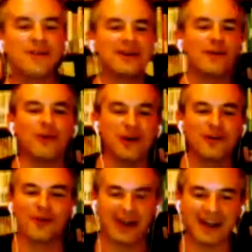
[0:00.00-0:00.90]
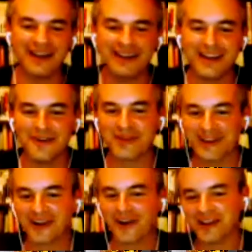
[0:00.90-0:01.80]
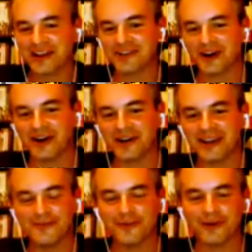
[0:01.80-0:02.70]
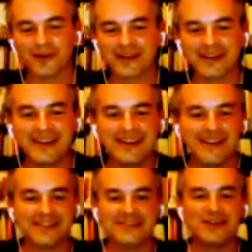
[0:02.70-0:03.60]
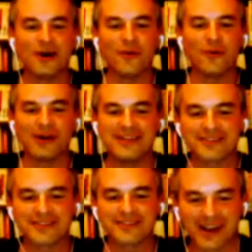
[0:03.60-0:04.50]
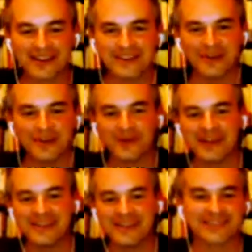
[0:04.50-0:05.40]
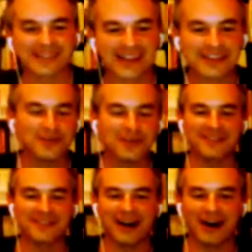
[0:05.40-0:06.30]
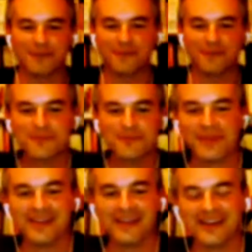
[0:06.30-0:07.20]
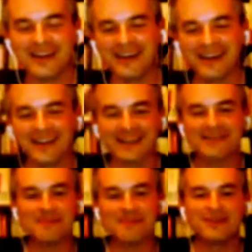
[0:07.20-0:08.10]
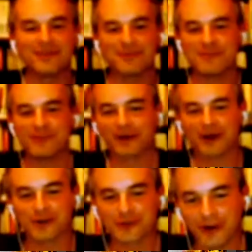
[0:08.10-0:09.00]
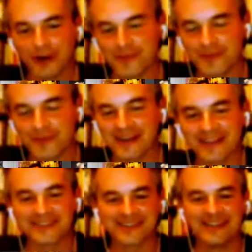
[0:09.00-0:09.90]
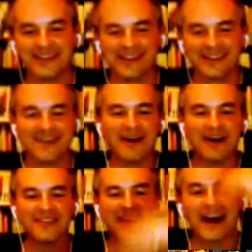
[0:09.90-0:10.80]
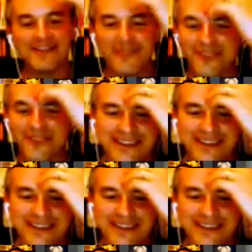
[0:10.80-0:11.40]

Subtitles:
would be like calling a dog evil. He doesn't know what he's trying to do, but he's just like doing stuff. And like maybe that's what the people at Costco are to me. They're just I